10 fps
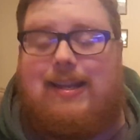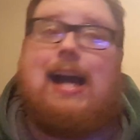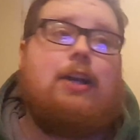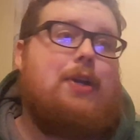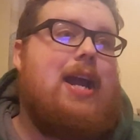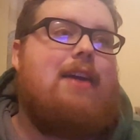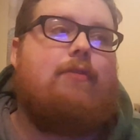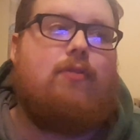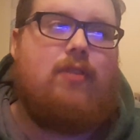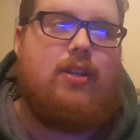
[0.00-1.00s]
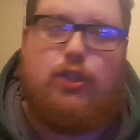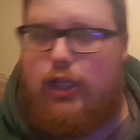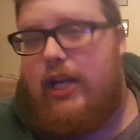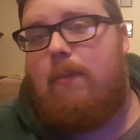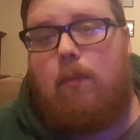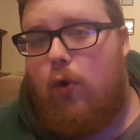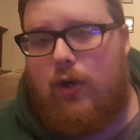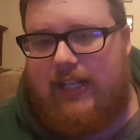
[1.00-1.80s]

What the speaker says: I could have legit more